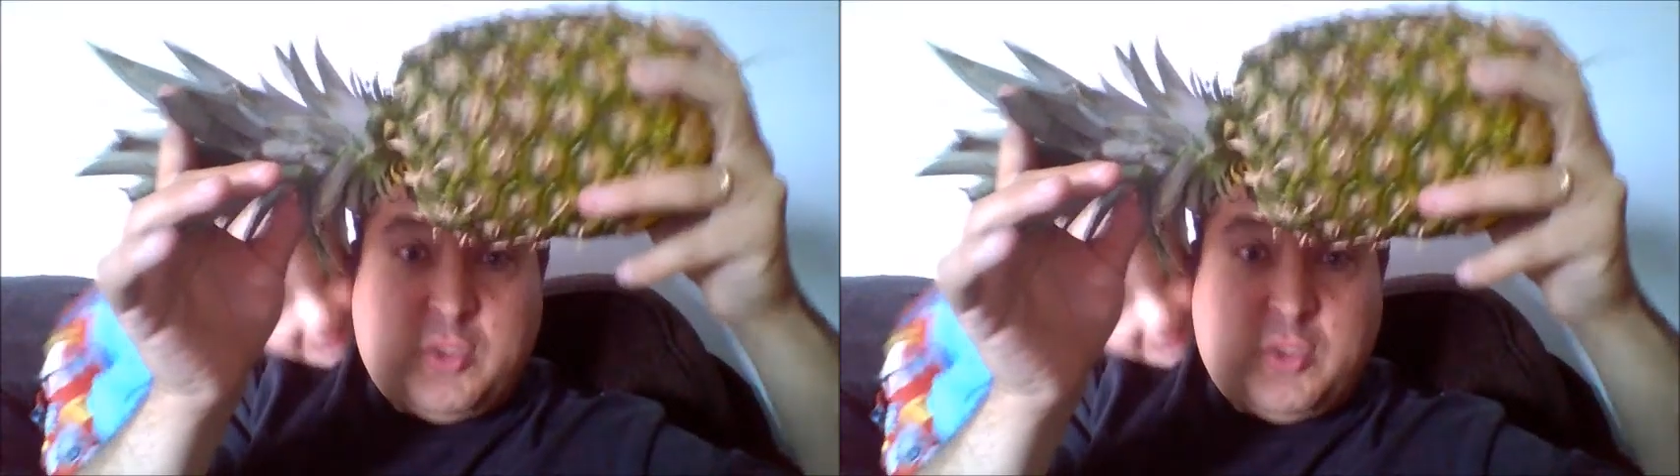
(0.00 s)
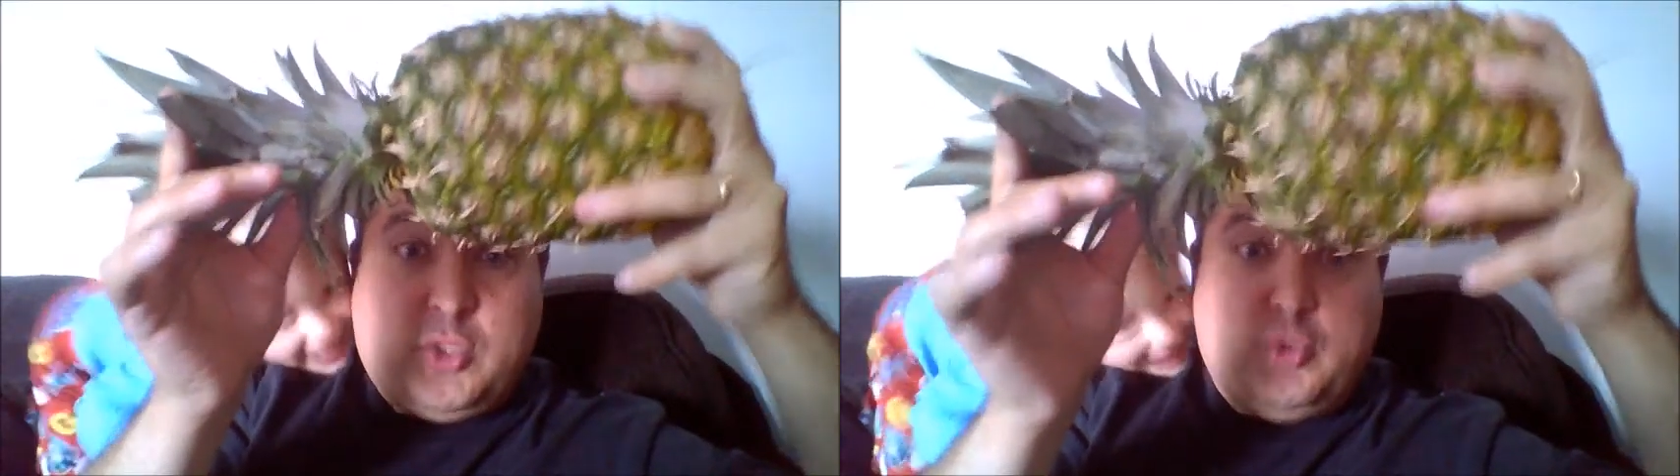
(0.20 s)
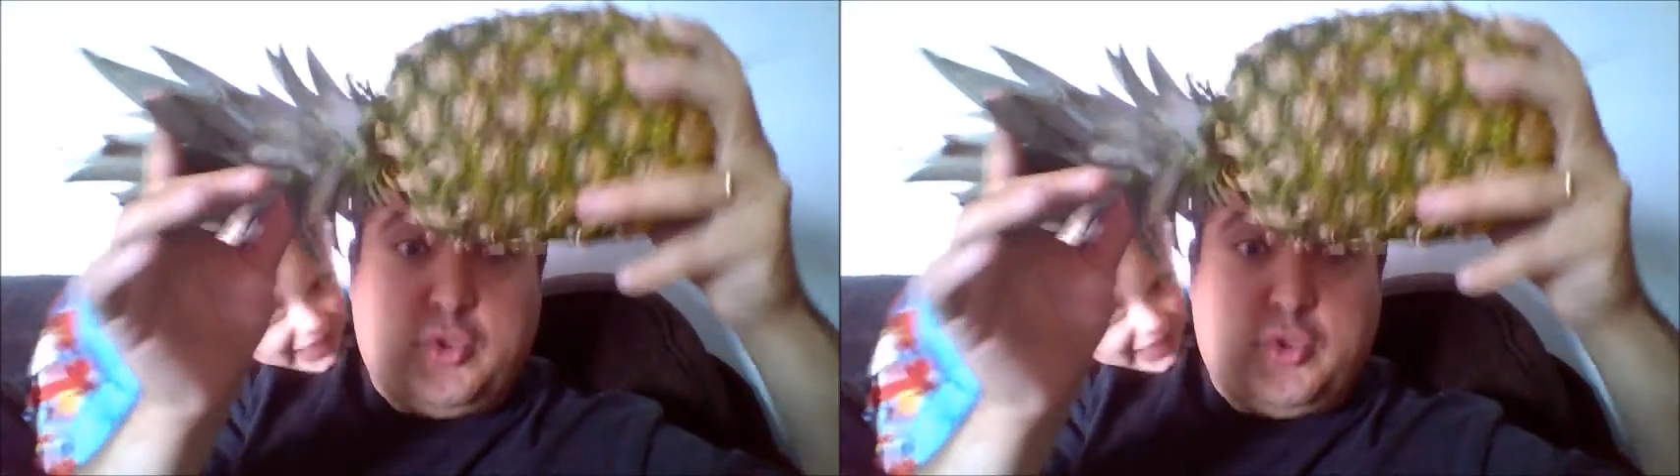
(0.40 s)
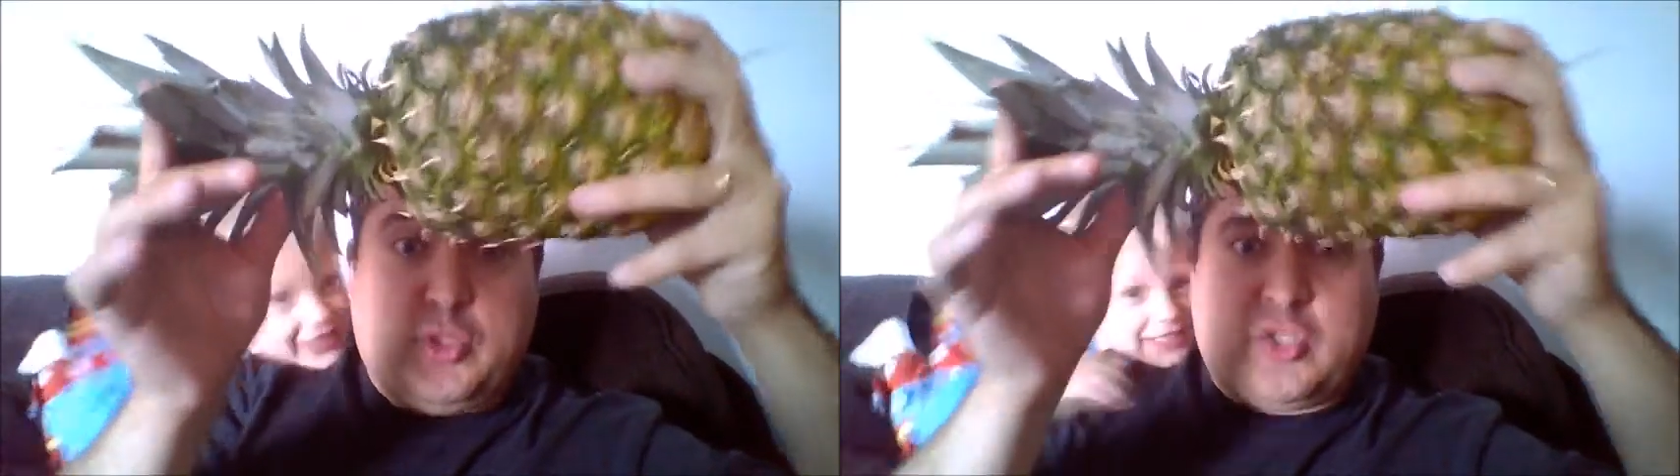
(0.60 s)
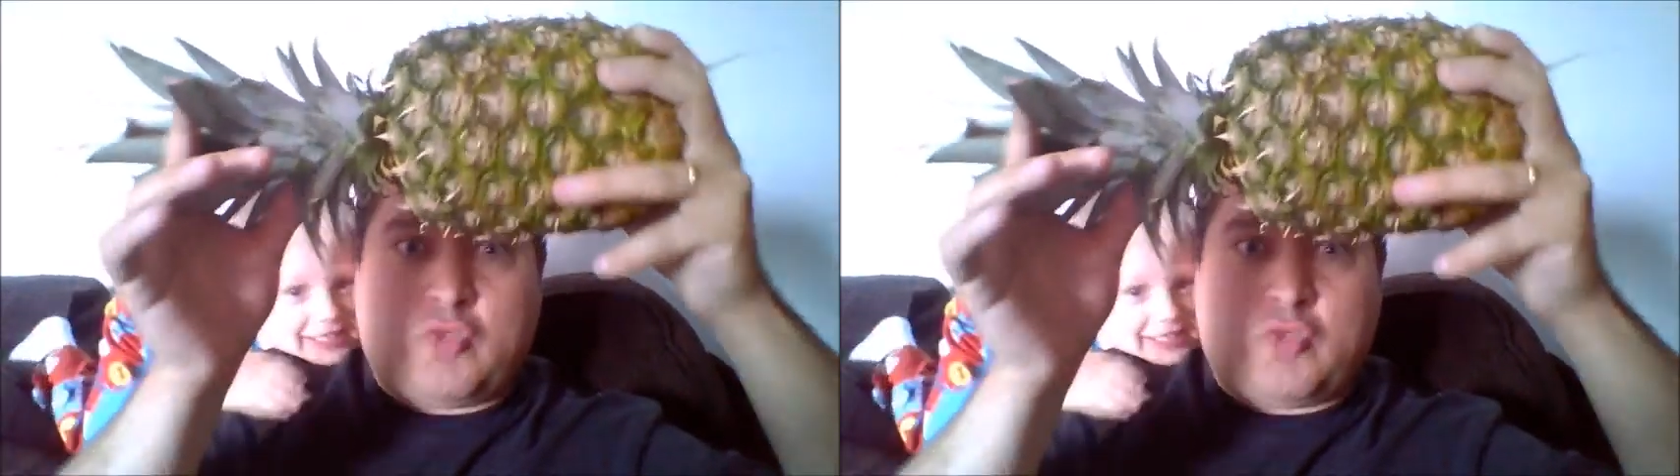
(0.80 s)
what you should
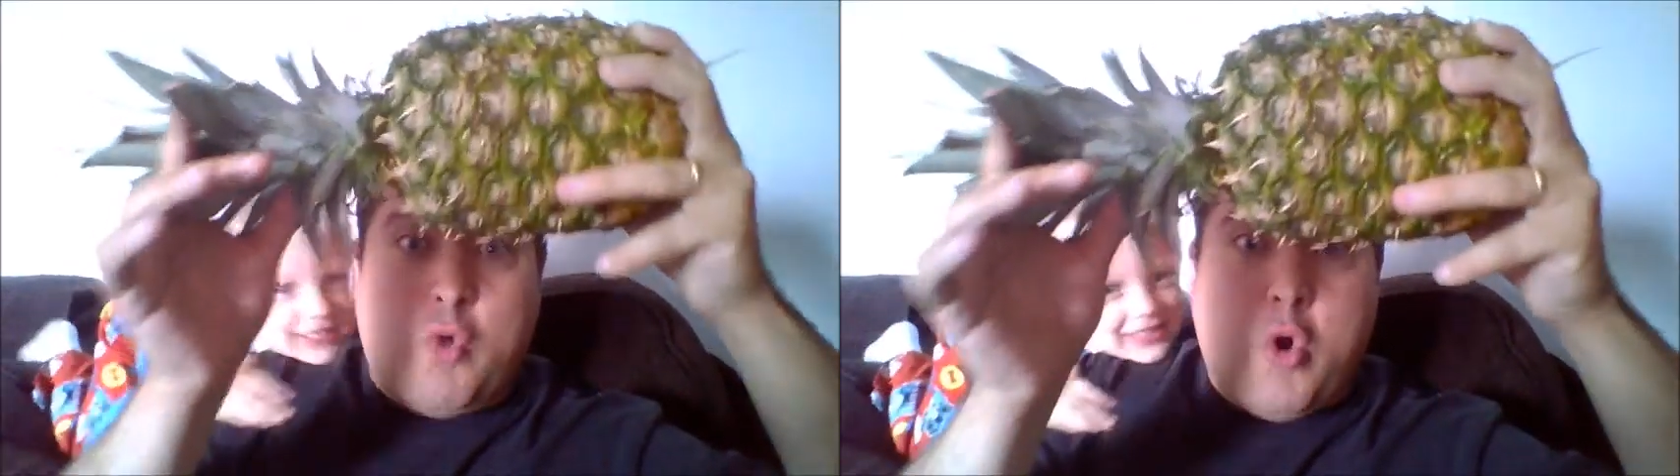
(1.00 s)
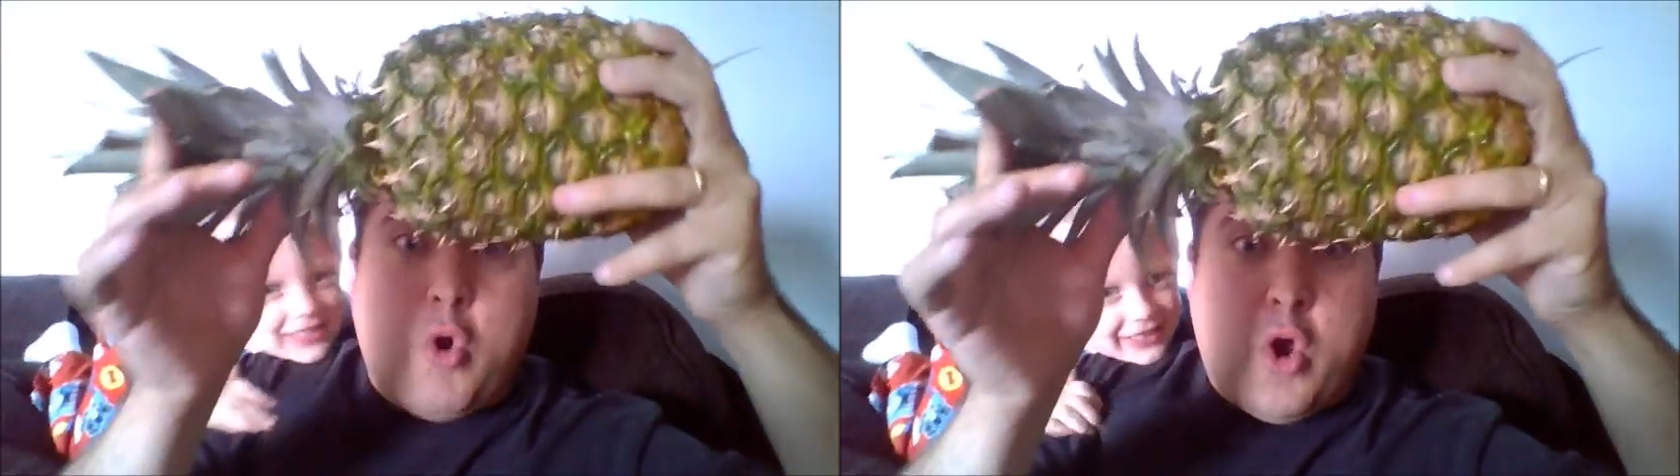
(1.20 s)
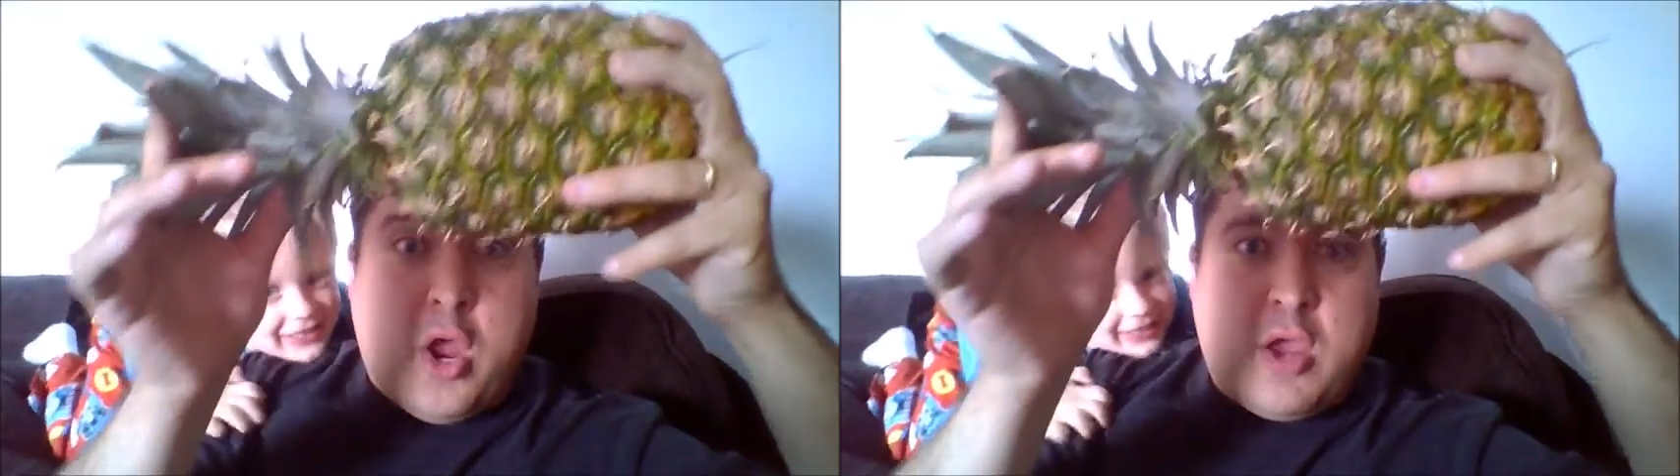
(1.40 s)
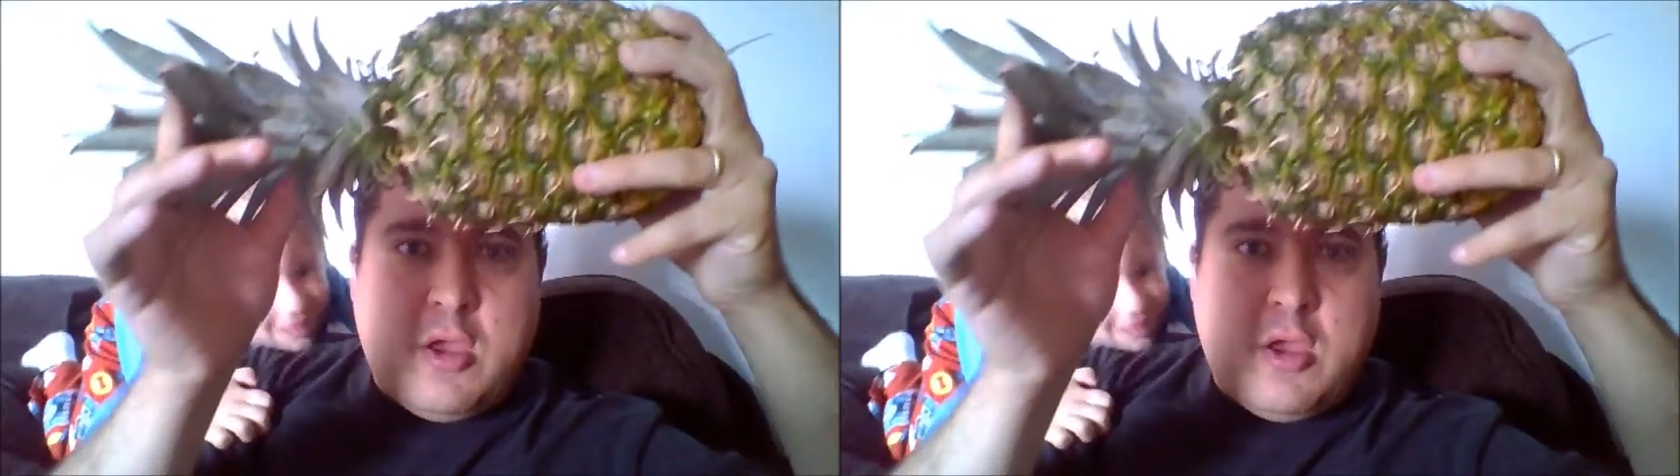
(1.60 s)
destroy.